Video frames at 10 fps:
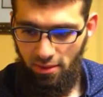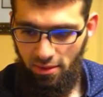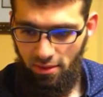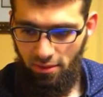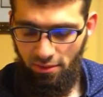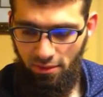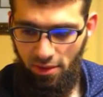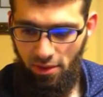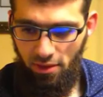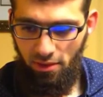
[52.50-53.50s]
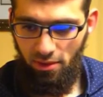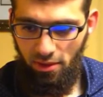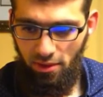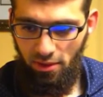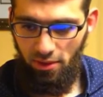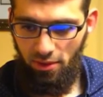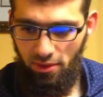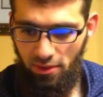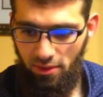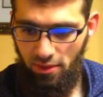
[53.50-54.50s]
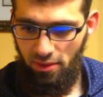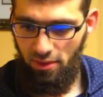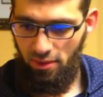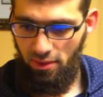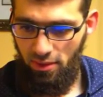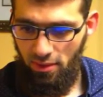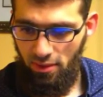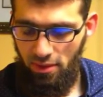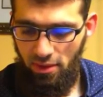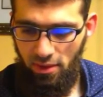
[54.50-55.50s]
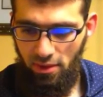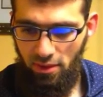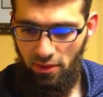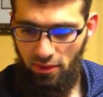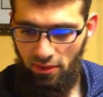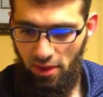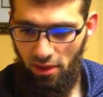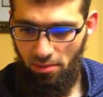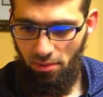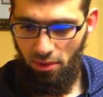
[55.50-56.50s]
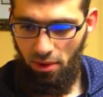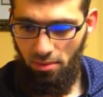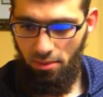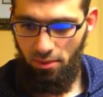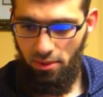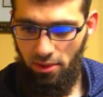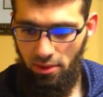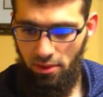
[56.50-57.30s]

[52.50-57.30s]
the video here is set up properly.